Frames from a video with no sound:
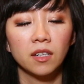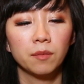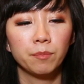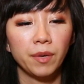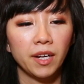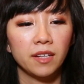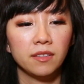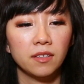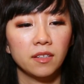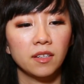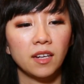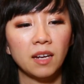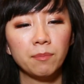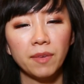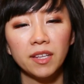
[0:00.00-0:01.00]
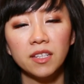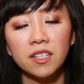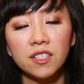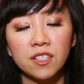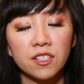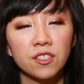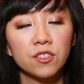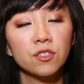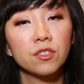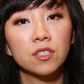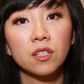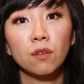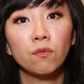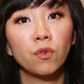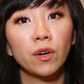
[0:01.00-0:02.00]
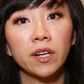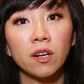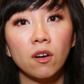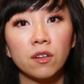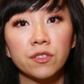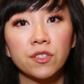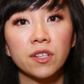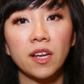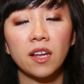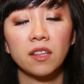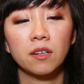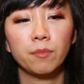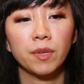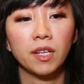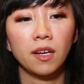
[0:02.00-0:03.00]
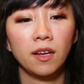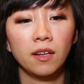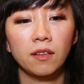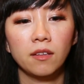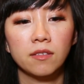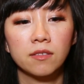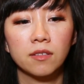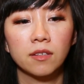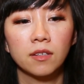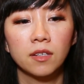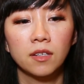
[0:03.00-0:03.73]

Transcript: But I made the decision to just avoid it altogether because